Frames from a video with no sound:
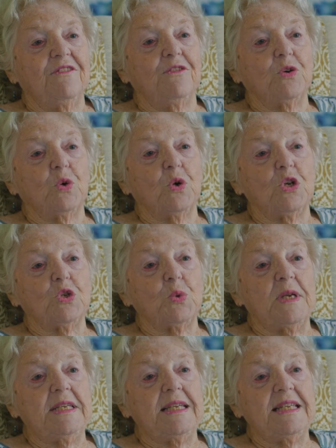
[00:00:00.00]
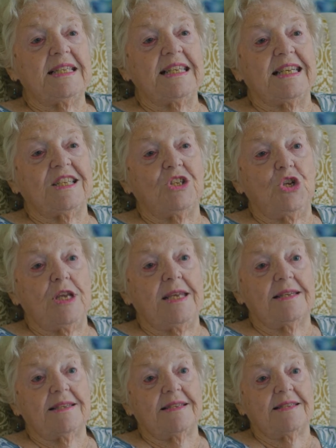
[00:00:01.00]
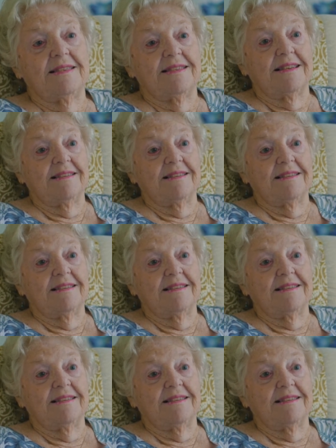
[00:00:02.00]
for 26 years.